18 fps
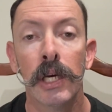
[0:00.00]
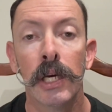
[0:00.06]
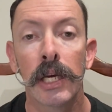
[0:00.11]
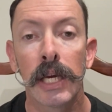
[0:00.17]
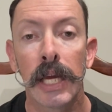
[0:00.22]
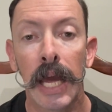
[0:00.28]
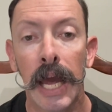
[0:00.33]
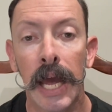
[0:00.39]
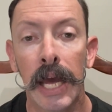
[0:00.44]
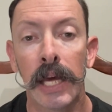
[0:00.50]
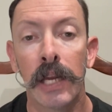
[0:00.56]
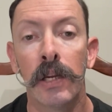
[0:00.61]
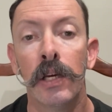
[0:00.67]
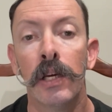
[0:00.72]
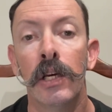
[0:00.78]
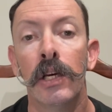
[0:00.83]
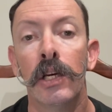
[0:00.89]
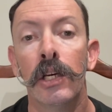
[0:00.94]
can
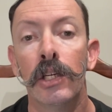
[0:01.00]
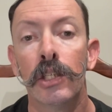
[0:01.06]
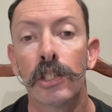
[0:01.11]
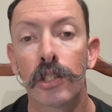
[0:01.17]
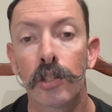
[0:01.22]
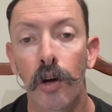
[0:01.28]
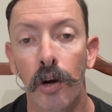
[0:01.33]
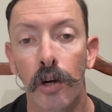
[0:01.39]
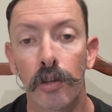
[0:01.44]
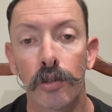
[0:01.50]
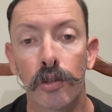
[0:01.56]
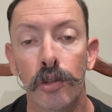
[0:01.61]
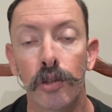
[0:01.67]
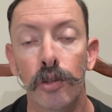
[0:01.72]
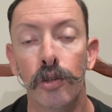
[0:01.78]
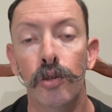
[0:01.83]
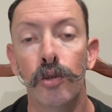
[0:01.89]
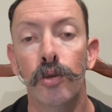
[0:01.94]
start
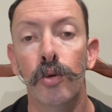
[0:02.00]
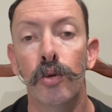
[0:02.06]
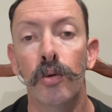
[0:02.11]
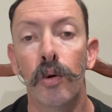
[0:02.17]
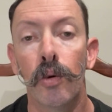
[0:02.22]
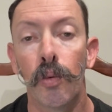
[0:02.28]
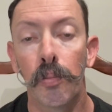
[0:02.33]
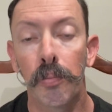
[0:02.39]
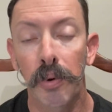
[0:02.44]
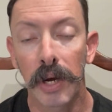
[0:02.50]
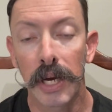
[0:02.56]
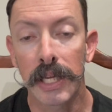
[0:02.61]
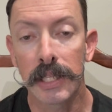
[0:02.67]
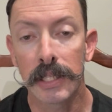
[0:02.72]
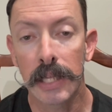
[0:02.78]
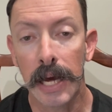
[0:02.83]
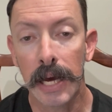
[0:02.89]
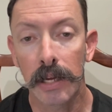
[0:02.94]
to break
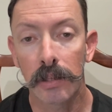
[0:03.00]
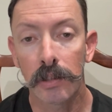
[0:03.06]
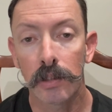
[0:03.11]
that